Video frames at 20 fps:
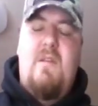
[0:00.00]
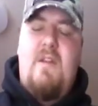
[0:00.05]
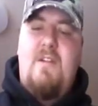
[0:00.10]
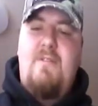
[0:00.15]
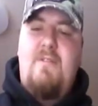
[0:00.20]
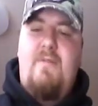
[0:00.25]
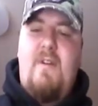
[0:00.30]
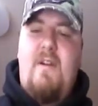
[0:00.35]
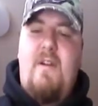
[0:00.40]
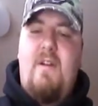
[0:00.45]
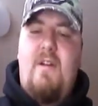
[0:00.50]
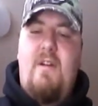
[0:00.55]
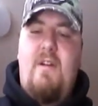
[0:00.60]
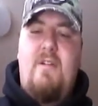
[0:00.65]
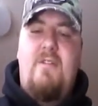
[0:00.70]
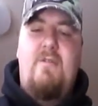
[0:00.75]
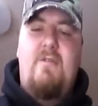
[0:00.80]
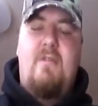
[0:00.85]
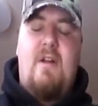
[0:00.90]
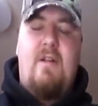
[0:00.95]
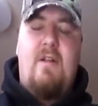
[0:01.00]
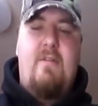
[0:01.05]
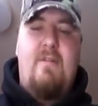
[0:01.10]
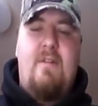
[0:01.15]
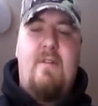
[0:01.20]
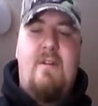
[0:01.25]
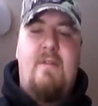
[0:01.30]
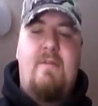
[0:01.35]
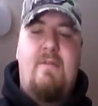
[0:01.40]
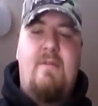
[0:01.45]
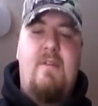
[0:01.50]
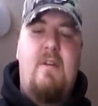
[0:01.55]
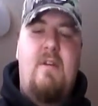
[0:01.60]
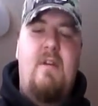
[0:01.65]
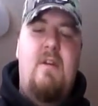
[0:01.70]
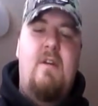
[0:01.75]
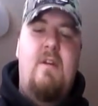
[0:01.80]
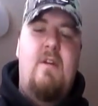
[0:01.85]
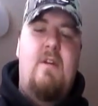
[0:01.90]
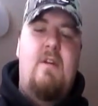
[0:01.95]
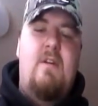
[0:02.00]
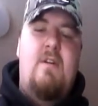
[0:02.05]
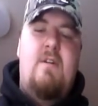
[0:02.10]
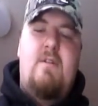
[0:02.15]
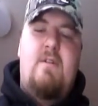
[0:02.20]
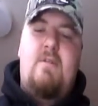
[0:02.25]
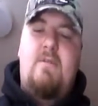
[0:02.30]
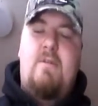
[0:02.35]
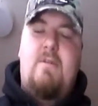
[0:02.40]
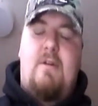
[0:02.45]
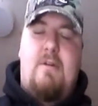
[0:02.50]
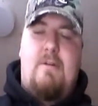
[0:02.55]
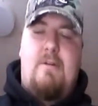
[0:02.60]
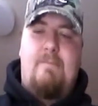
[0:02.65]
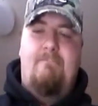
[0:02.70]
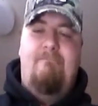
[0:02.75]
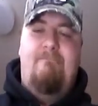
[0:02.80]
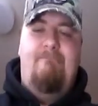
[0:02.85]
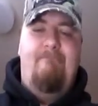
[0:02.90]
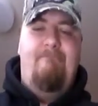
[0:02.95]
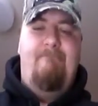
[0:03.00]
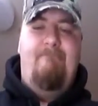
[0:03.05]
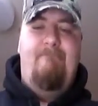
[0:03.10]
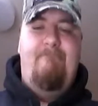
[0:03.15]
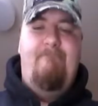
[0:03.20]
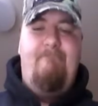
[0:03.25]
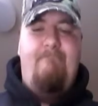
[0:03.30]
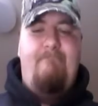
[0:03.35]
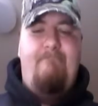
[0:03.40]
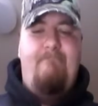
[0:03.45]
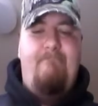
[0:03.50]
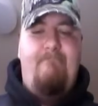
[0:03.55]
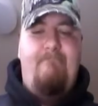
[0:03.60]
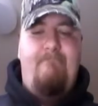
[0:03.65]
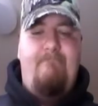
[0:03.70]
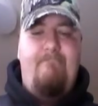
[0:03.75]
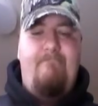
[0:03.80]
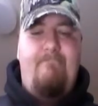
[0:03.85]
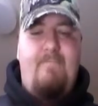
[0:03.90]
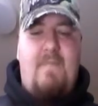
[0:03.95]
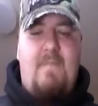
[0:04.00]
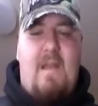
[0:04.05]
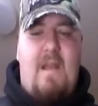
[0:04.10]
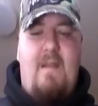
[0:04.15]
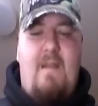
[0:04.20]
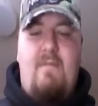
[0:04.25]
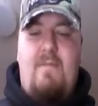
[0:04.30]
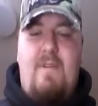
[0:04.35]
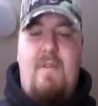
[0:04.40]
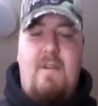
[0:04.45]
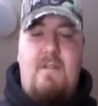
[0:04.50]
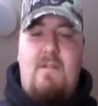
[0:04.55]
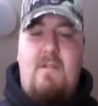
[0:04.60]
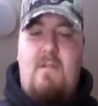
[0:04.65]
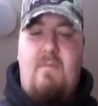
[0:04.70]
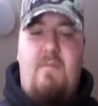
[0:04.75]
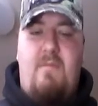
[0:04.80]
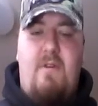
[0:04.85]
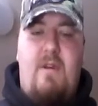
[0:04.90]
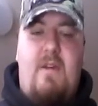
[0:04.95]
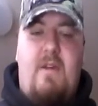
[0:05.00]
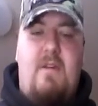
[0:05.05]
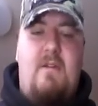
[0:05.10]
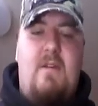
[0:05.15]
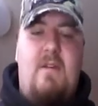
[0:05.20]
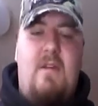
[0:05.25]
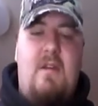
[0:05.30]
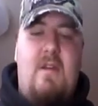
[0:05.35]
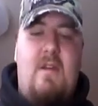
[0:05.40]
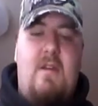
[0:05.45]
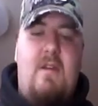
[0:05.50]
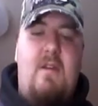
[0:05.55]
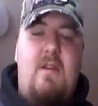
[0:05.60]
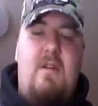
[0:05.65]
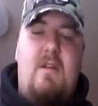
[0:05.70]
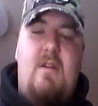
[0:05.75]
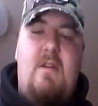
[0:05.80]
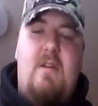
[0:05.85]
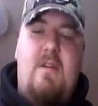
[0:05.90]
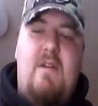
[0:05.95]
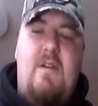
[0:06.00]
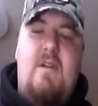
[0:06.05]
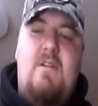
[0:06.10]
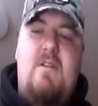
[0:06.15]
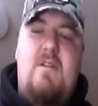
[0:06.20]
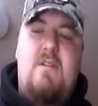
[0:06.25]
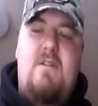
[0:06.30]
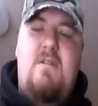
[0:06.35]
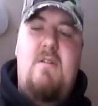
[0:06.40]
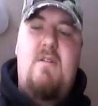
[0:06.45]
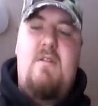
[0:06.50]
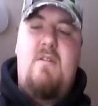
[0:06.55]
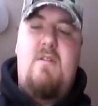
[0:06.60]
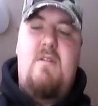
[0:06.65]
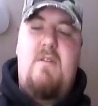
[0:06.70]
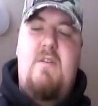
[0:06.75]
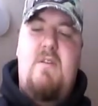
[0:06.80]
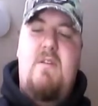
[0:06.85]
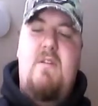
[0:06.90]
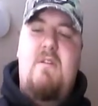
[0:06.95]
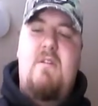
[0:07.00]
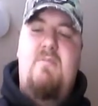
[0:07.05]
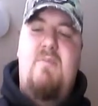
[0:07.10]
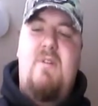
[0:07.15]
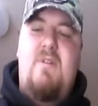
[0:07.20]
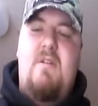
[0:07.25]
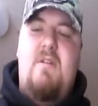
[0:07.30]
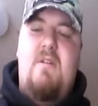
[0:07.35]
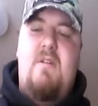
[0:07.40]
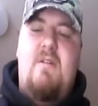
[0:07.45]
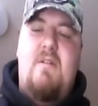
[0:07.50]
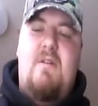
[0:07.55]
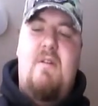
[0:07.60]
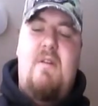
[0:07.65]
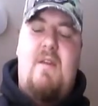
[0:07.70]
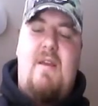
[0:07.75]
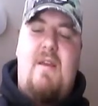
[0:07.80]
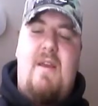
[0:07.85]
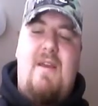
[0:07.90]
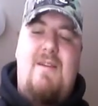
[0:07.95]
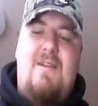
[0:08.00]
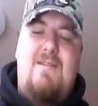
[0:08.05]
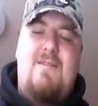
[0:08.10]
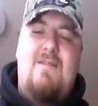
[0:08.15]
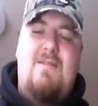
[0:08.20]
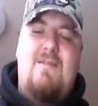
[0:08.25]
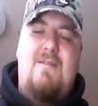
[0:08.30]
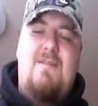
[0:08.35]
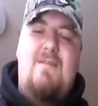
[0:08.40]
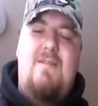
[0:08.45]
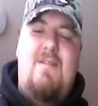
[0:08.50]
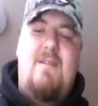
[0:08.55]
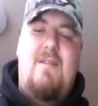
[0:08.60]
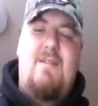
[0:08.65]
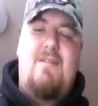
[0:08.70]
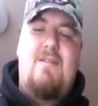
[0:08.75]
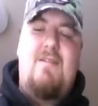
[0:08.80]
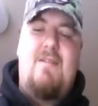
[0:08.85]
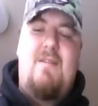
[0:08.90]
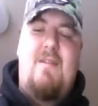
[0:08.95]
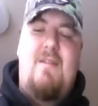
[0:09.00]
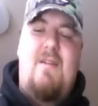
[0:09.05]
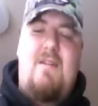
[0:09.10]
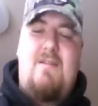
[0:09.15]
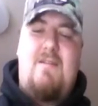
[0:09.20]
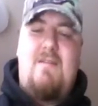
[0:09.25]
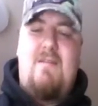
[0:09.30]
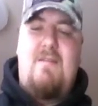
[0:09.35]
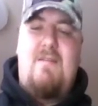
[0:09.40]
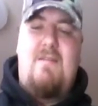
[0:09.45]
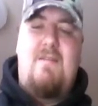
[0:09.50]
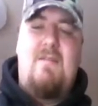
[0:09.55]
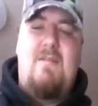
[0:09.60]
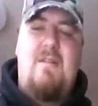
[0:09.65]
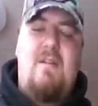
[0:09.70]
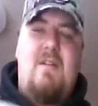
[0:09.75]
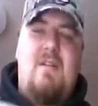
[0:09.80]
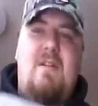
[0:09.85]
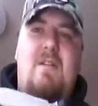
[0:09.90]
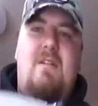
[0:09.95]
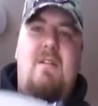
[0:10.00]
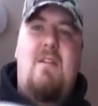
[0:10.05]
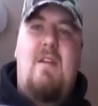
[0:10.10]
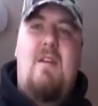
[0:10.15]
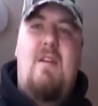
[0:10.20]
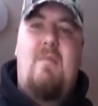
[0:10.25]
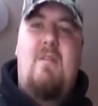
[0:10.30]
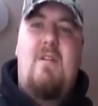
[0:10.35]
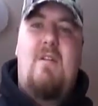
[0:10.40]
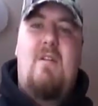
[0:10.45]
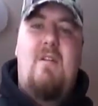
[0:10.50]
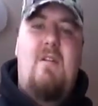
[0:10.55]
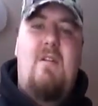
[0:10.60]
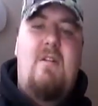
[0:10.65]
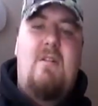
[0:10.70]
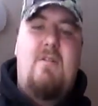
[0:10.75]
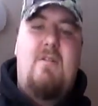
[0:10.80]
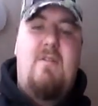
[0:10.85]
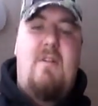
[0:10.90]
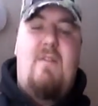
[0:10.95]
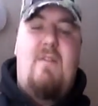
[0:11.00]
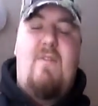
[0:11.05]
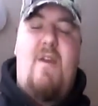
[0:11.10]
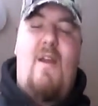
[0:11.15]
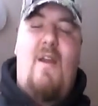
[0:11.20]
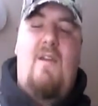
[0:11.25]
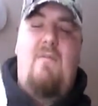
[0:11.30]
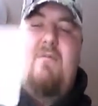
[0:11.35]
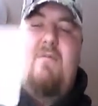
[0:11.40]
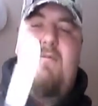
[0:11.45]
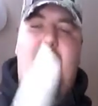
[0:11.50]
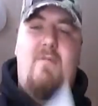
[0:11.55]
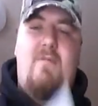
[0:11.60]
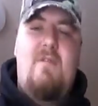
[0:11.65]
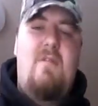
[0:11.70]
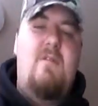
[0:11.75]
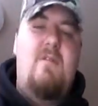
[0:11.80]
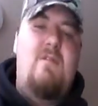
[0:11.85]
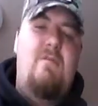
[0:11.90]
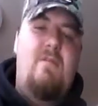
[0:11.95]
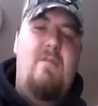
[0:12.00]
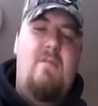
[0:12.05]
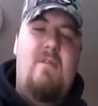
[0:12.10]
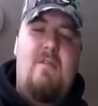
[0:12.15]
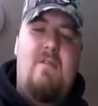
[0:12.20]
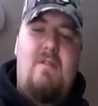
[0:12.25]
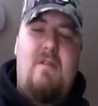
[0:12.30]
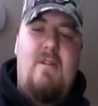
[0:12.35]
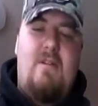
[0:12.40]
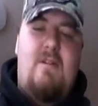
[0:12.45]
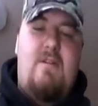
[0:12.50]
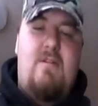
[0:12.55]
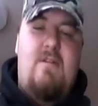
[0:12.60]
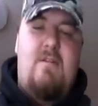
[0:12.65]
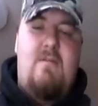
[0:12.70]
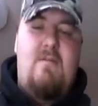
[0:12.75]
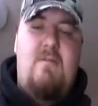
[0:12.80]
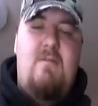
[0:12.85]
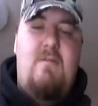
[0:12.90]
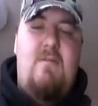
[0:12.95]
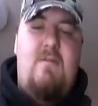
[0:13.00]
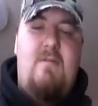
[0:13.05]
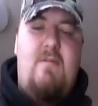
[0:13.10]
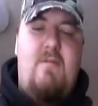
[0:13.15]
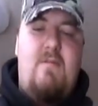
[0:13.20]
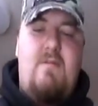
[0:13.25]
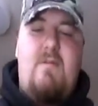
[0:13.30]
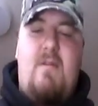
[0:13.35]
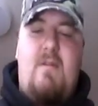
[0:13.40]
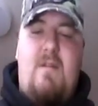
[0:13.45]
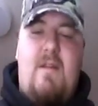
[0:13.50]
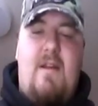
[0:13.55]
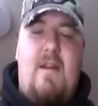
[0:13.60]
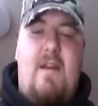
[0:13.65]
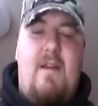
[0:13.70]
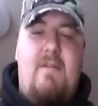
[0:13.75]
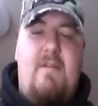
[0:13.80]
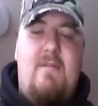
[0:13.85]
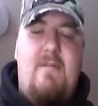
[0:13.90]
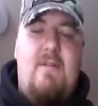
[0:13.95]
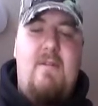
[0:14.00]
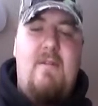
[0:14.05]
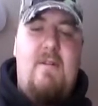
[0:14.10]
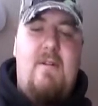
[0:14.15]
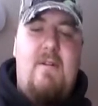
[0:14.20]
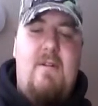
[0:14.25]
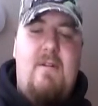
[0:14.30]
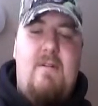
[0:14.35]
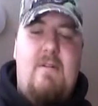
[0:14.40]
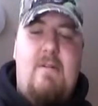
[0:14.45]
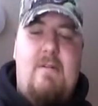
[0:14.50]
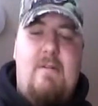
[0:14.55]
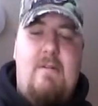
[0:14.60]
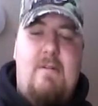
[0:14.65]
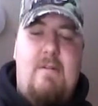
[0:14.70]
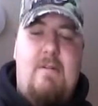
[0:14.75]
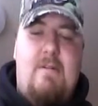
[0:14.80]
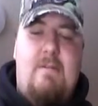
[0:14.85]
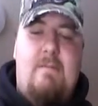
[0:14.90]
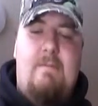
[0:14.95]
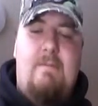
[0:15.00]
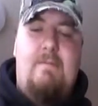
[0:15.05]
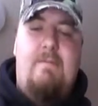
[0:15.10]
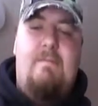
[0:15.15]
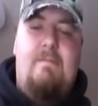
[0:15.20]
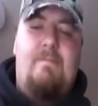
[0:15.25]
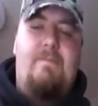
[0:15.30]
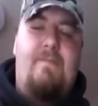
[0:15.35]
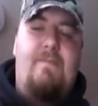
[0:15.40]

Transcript: that you find on a $2 knife. Um, I don't think it's gonna break, and I just see this being an excellent, excellent, excellent camping and hiking knife. I really, really like it a lot. Um,